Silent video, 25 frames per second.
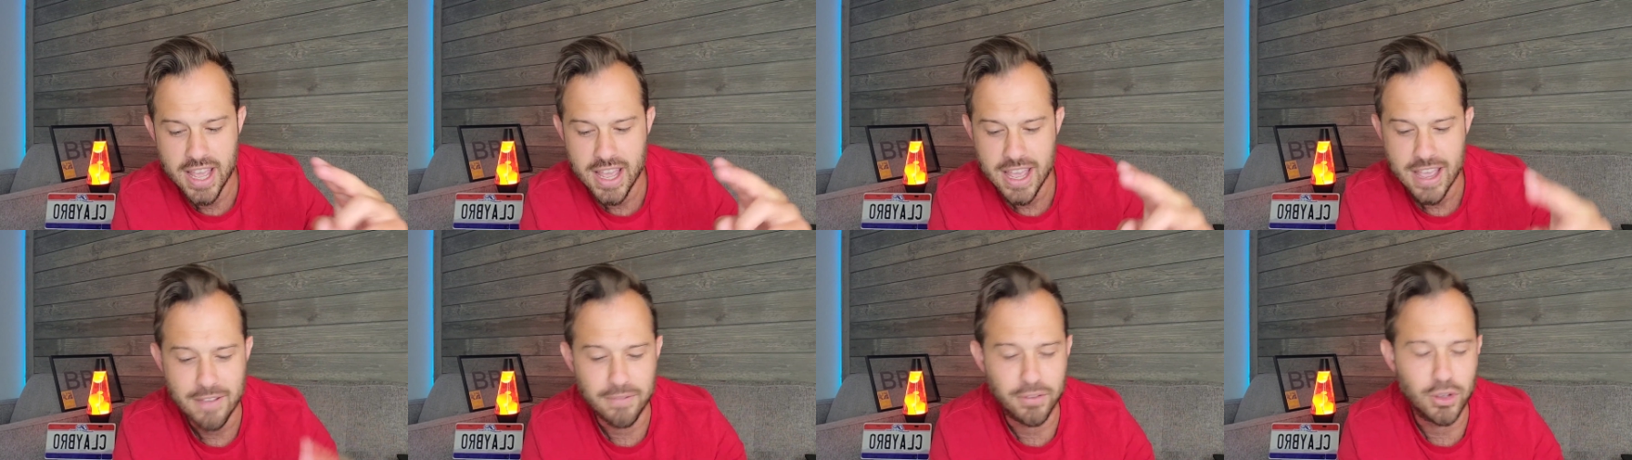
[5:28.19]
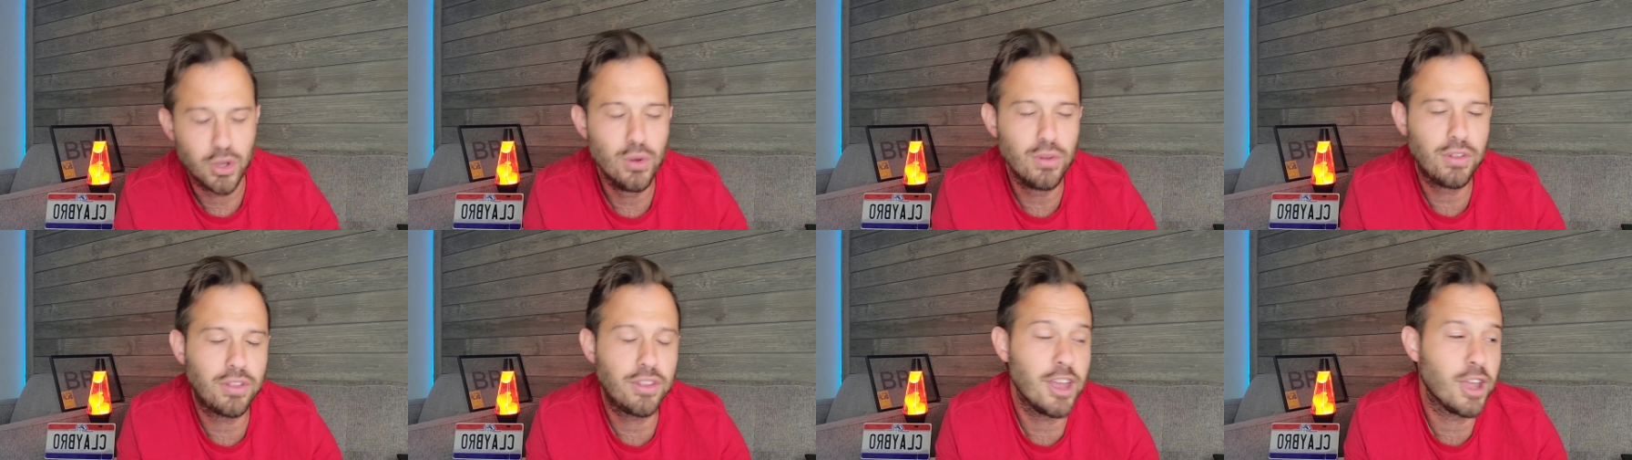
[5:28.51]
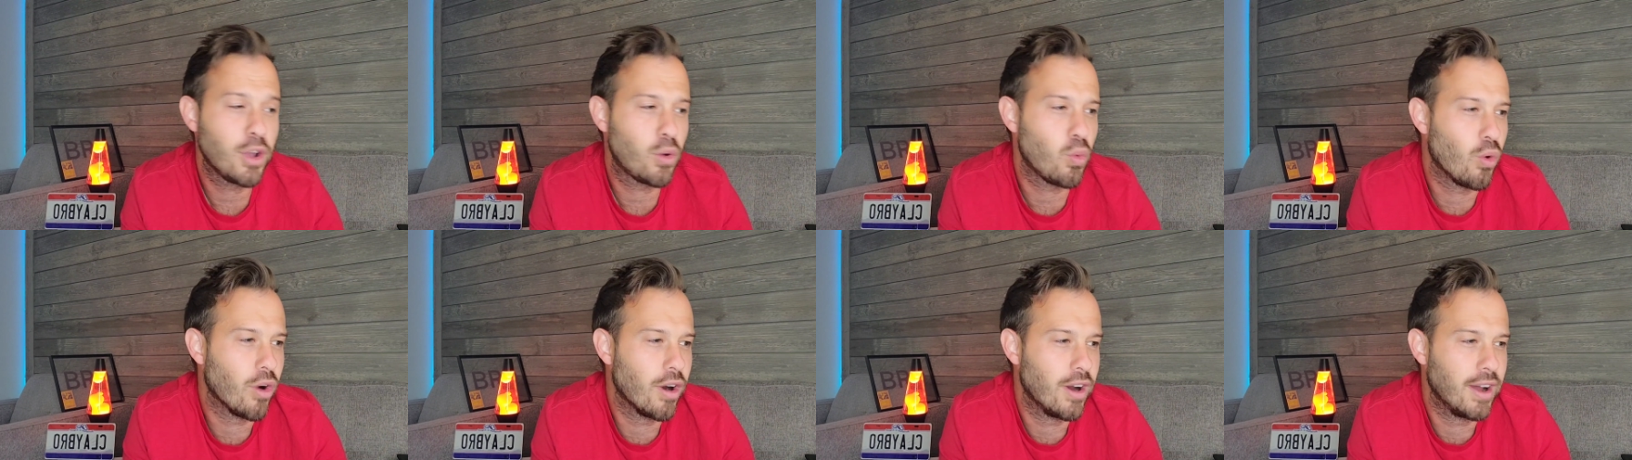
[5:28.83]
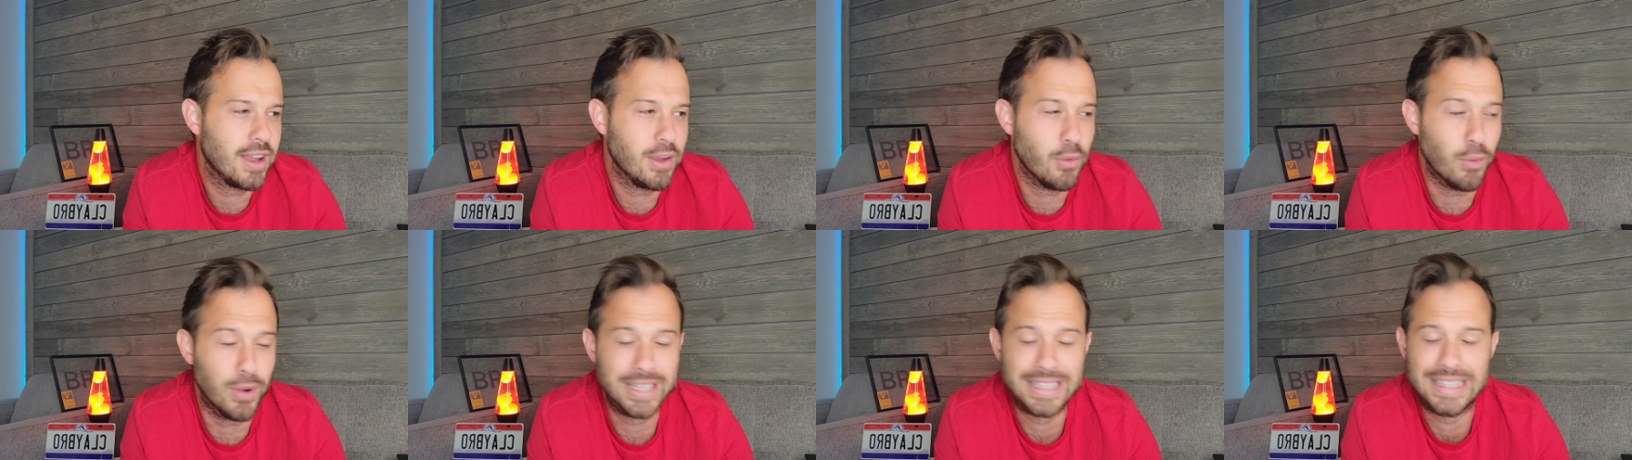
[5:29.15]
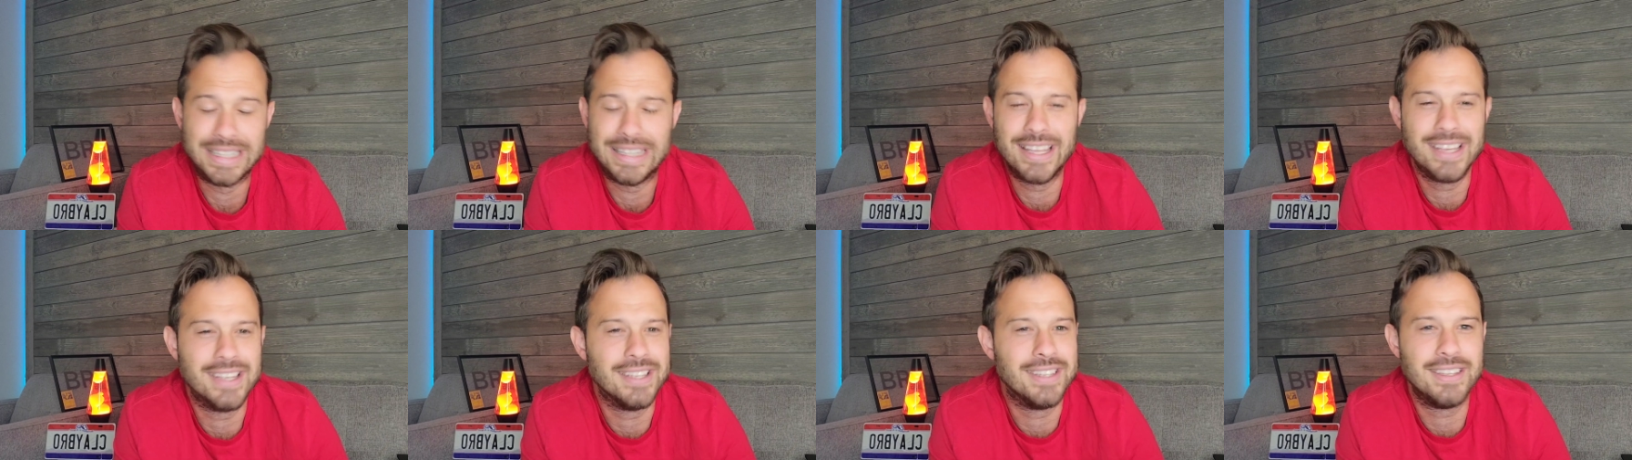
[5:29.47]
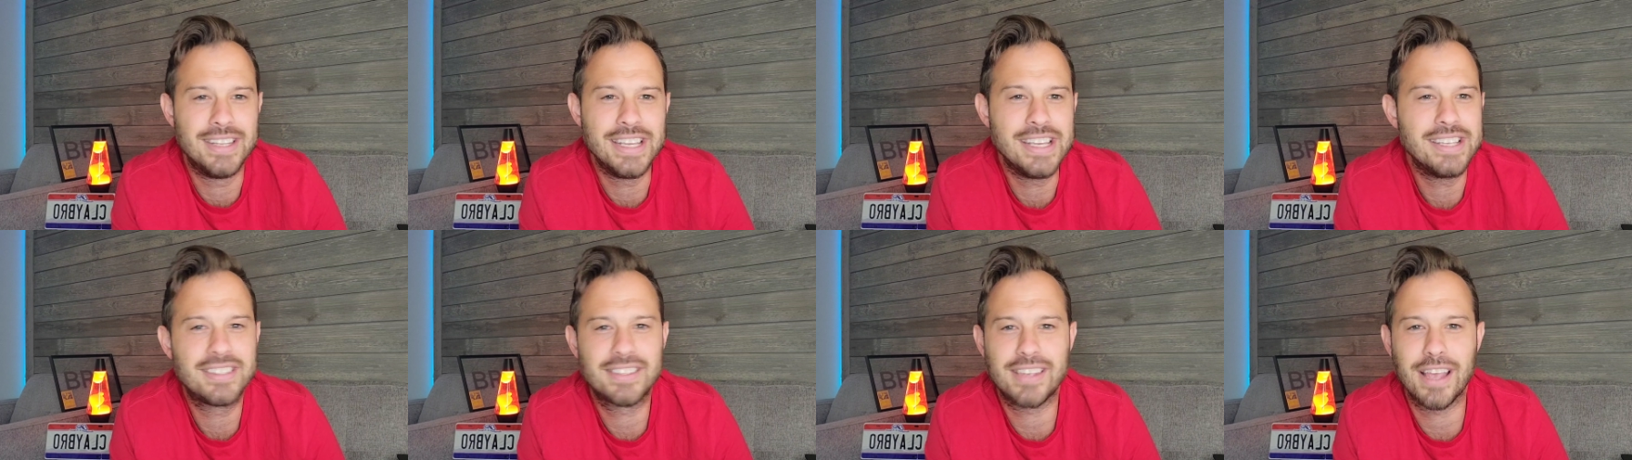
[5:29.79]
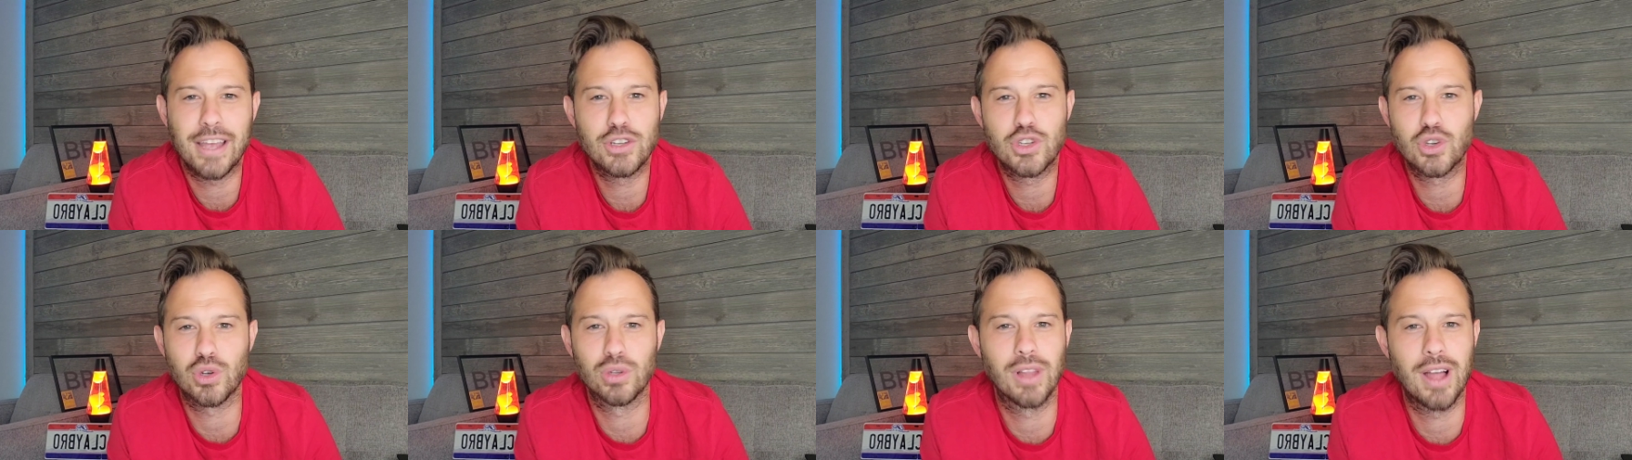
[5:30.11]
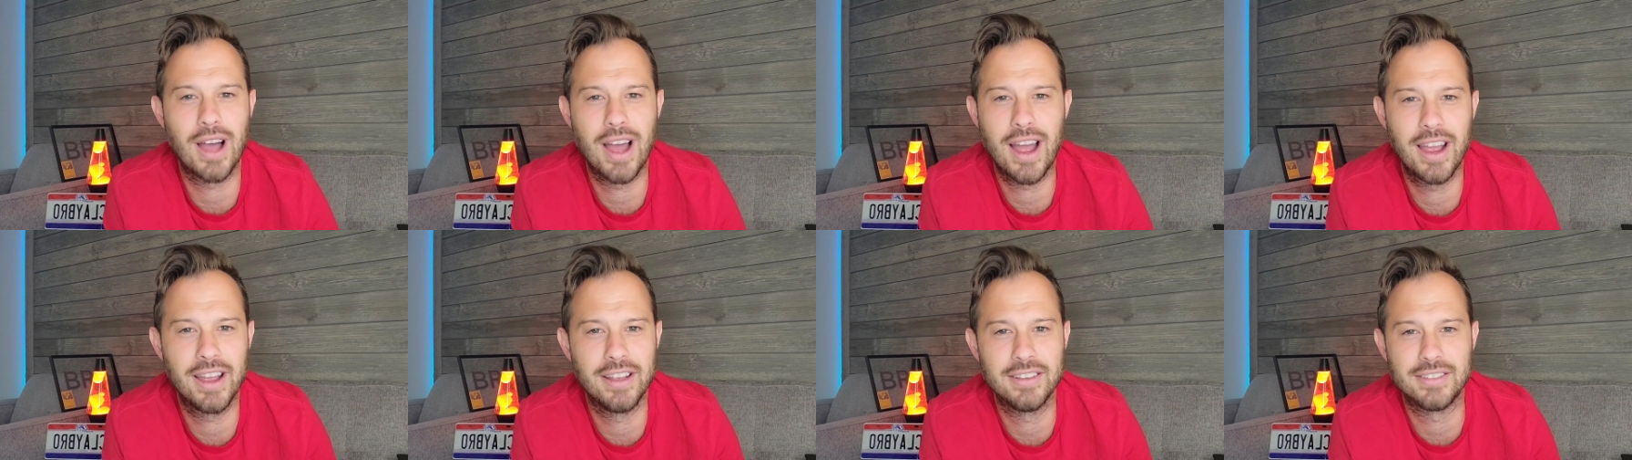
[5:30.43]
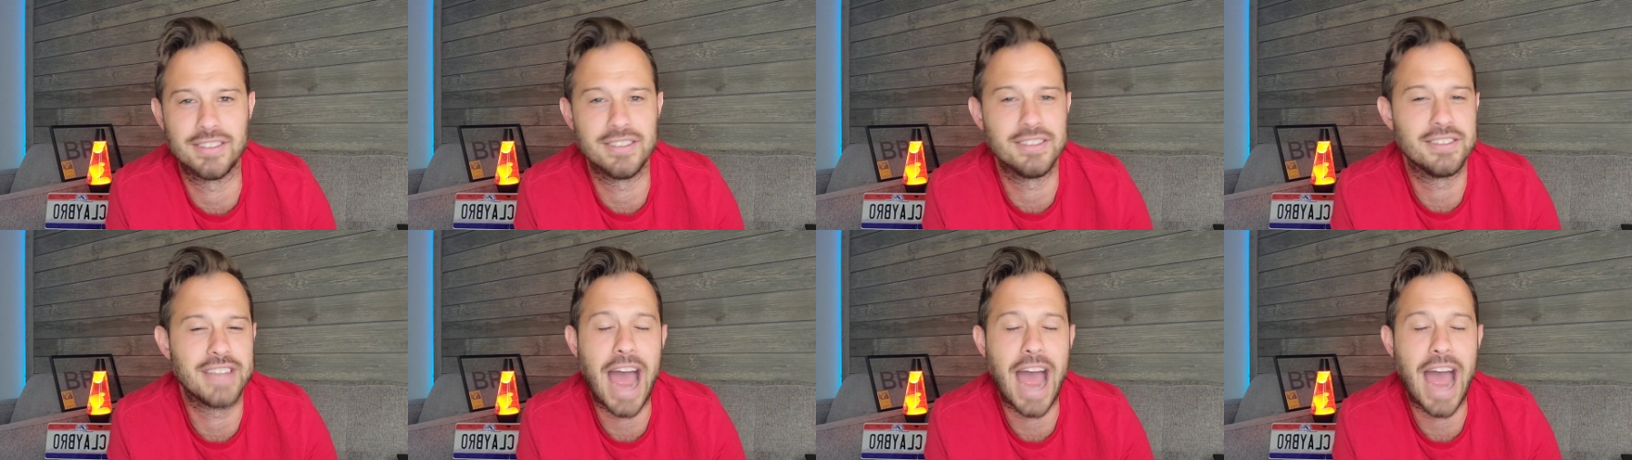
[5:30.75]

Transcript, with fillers: if you think what, what the decentralized